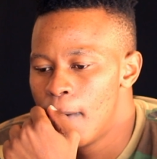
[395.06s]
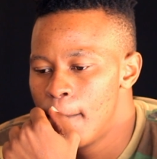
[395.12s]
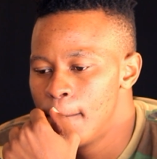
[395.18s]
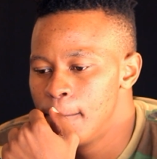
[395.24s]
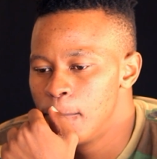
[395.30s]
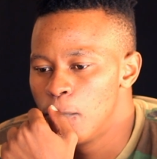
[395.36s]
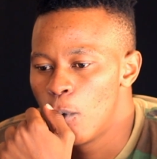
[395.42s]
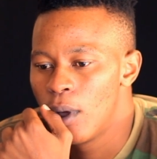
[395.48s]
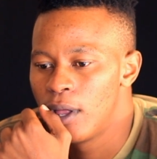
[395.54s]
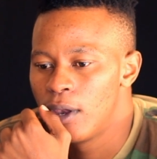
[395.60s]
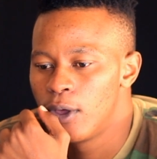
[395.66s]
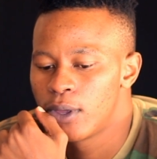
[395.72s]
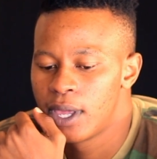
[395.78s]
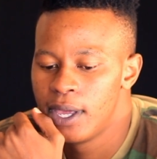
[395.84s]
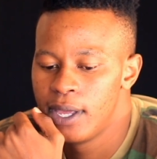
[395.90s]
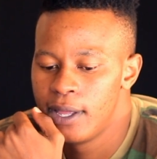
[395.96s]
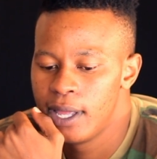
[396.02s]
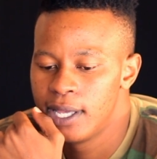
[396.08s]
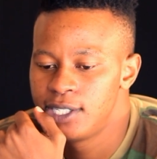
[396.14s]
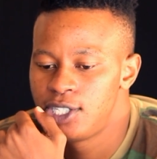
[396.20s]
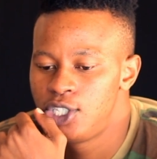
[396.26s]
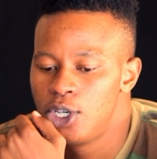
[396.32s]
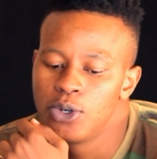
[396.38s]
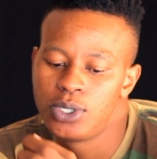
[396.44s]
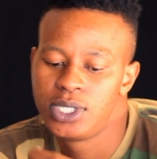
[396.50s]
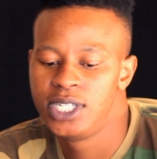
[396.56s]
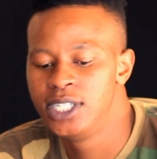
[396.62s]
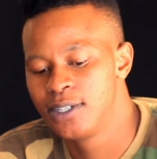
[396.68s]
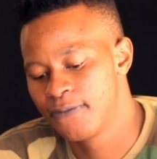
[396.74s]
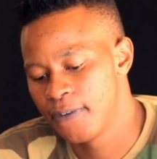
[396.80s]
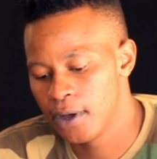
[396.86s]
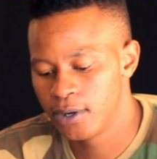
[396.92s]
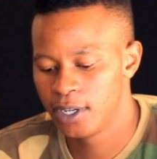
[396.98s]
Um, well, okay, SGOT
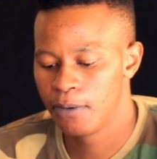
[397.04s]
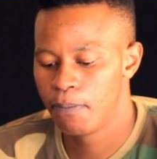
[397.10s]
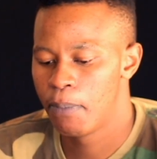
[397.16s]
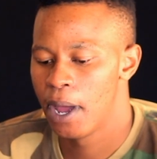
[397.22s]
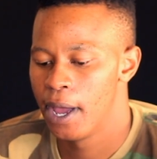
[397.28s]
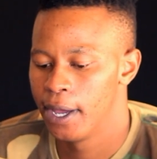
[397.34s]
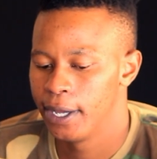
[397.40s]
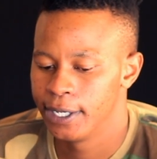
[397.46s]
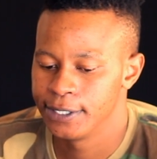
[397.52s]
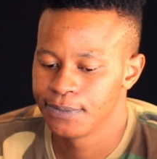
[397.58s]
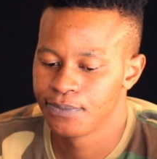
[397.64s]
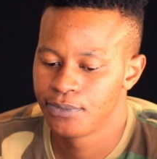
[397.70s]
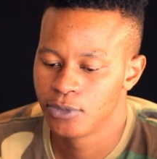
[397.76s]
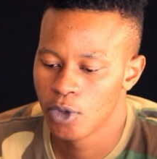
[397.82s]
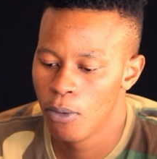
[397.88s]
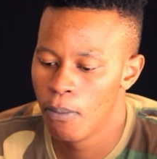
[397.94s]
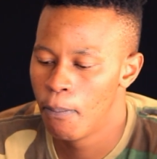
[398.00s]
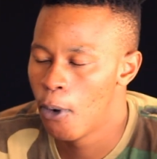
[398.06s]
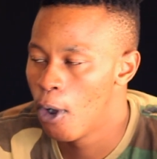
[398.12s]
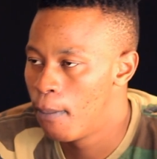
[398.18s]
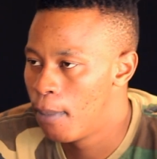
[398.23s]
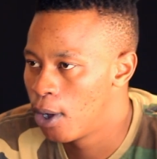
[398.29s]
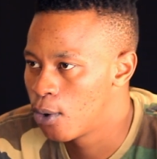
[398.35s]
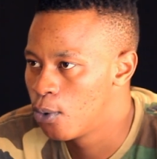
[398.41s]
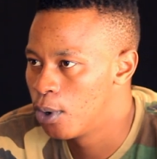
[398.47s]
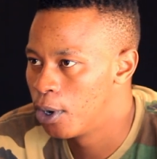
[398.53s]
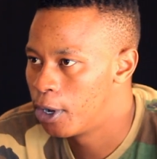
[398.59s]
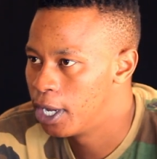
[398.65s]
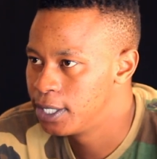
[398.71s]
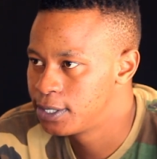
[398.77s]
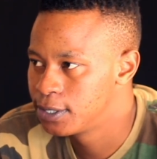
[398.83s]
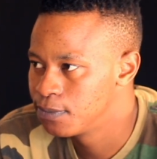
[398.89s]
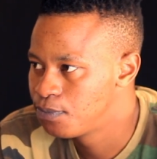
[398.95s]
is founded by Umpo Magua,
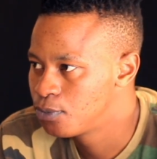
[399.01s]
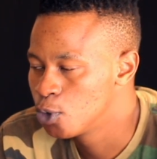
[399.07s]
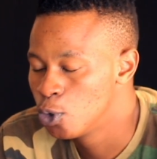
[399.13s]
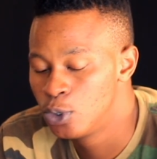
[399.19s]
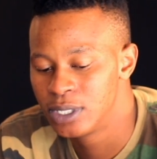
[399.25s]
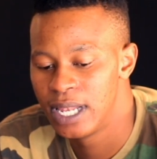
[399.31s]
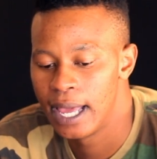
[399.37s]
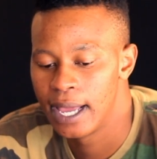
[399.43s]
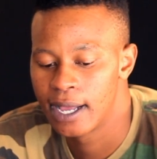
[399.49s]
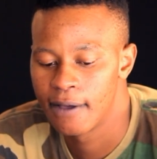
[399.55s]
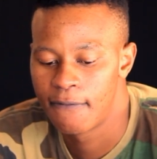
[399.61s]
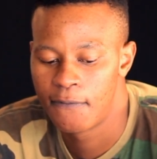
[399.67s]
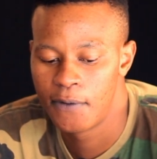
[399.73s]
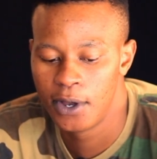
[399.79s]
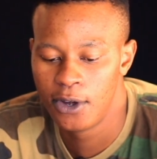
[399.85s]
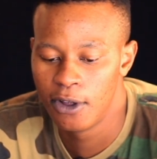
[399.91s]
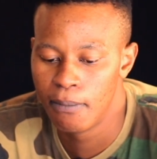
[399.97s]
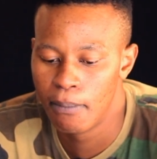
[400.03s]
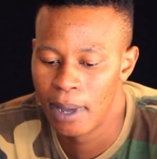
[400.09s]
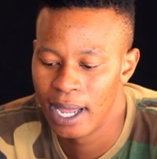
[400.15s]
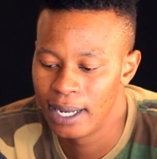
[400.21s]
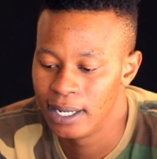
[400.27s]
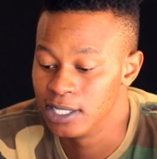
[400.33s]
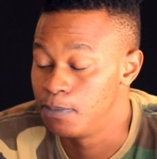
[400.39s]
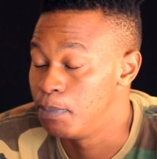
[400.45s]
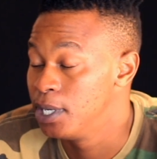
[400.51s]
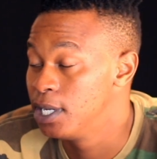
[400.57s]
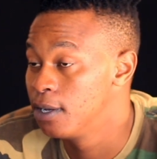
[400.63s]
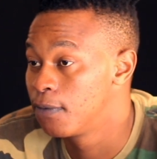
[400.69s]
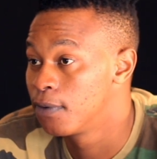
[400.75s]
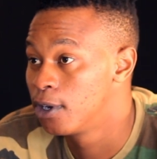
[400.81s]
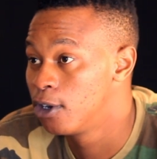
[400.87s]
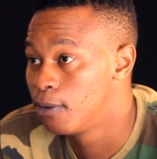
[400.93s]
right? Who's like a friend of mine, has
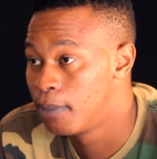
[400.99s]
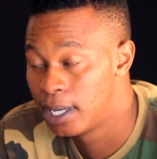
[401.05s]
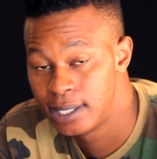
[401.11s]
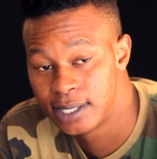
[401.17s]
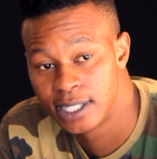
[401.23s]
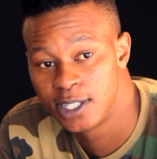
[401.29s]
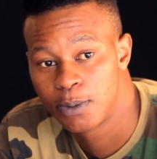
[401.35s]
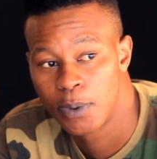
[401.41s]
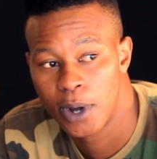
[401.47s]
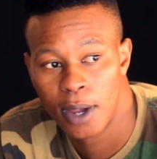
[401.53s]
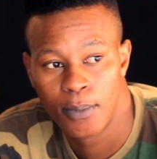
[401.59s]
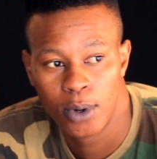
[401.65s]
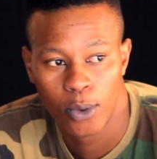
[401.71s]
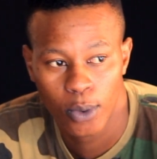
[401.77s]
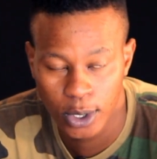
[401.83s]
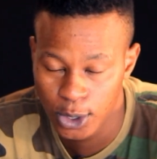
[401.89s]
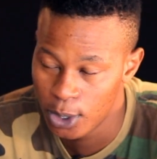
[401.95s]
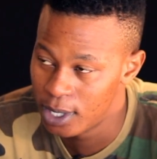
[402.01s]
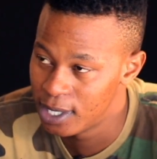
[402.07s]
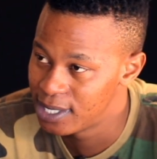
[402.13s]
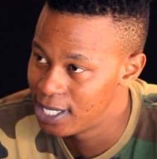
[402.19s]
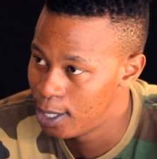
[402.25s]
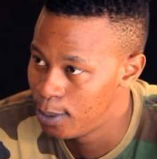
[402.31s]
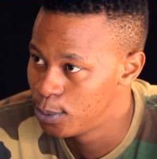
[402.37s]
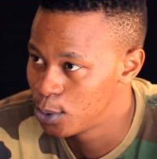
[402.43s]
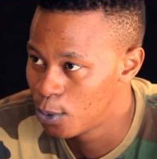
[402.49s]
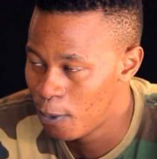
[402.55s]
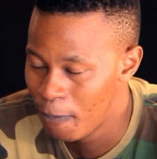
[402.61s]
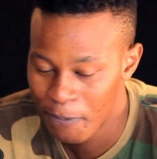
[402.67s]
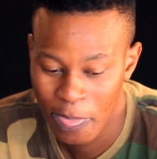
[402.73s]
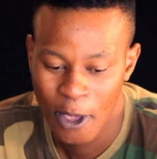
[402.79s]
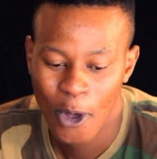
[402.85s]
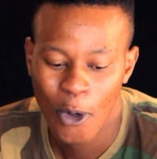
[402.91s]
been a friend of mine since primary, went to the same school.
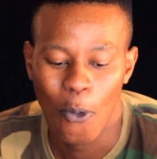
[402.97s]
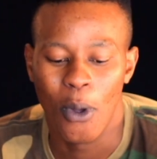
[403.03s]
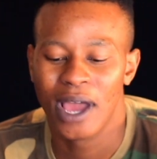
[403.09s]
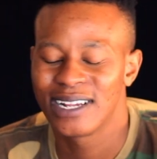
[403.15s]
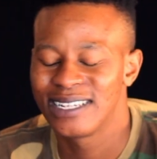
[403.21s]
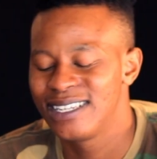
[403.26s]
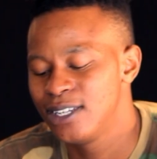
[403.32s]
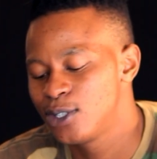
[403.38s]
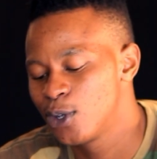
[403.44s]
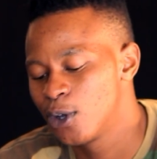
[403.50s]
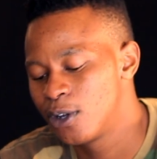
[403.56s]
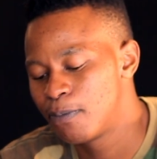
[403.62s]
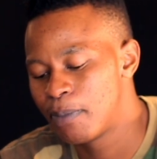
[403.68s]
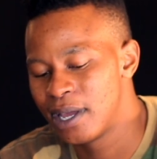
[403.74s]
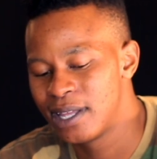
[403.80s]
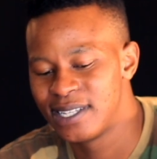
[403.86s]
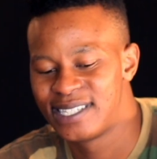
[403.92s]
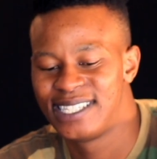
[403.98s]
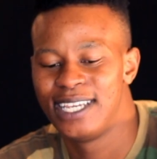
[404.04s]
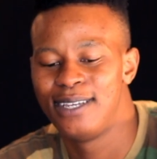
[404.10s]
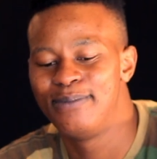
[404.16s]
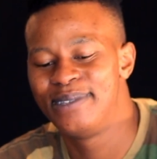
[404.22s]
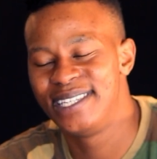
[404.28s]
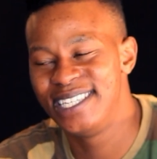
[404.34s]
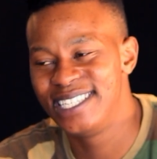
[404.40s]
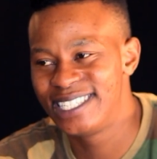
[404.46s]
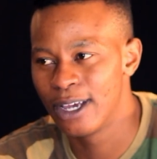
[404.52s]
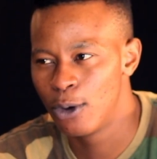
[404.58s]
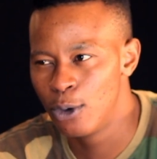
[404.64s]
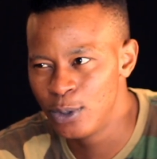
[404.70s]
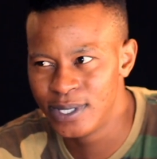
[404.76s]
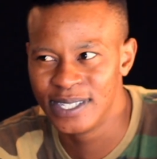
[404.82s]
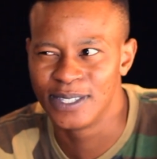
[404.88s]
We're actually taught by the same teacher
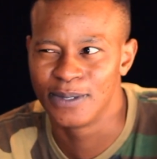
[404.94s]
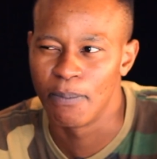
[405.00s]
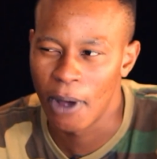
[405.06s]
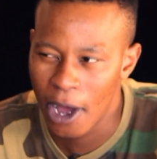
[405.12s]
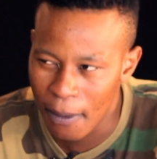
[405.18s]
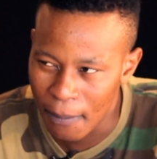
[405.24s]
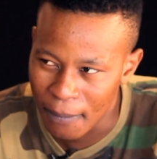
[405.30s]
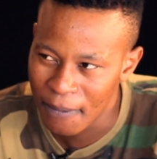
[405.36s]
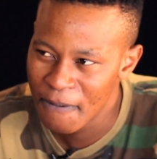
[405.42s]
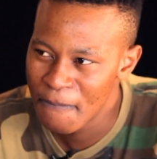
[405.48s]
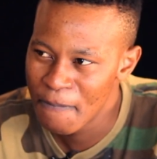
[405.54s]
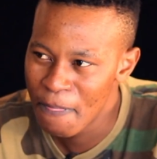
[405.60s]
who's his mom